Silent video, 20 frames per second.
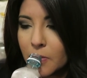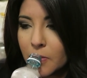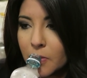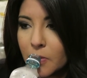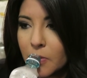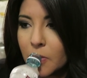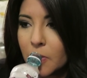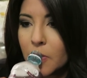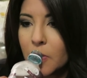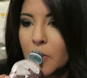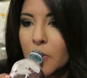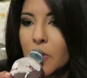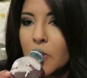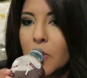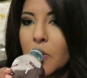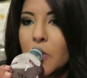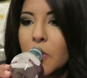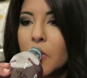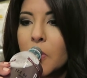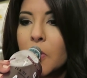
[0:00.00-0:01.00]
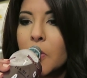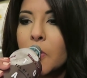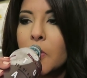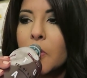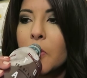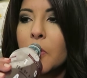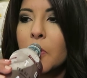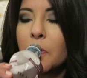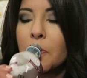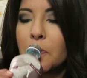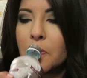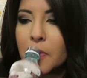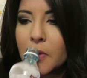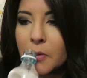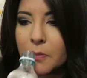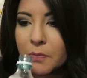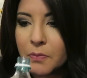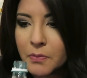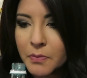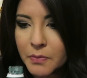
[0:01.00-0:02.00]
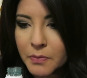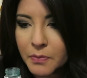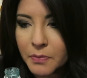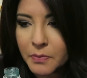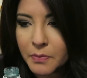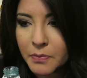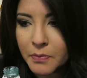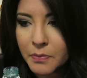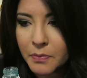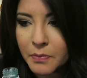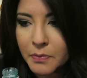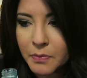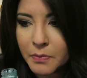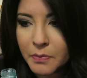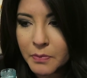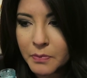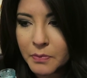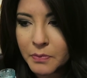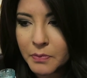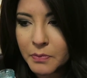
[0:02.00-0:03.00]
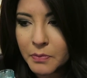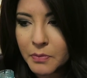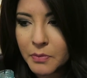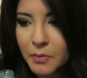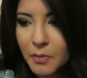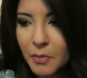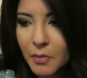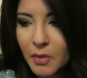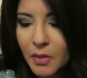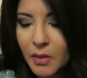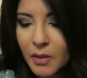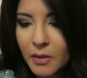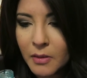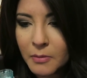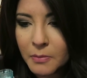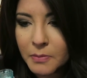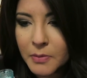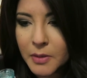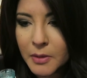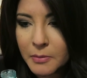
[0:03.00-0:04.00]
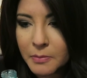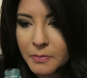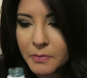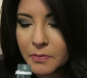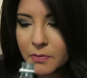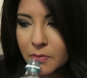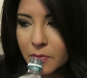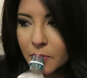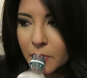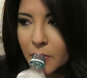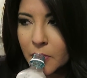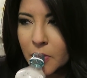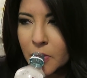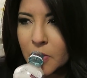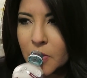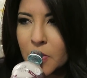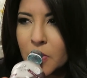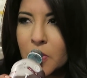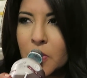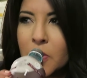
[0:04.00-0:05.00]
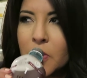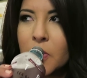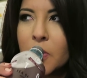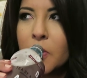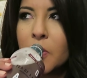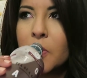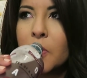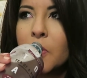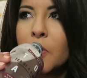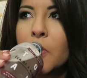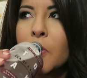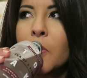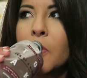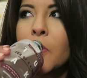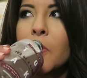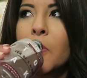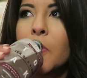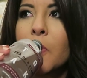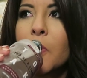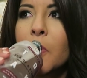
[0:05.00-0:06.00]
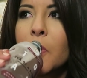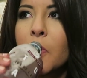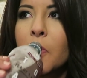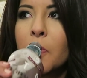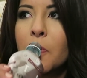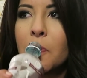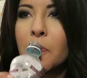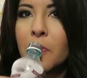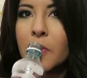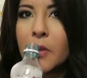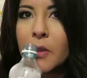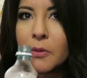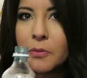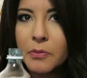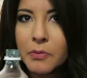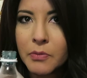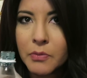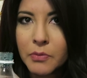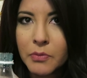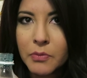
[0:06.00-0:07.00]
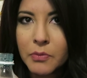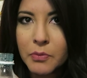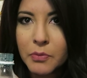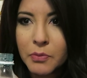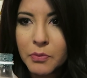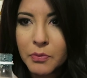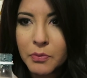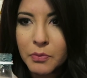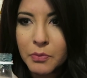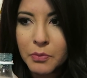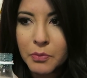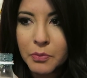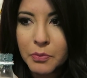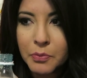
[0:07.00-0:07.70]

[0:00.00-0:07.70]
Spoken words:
Nobody speaks.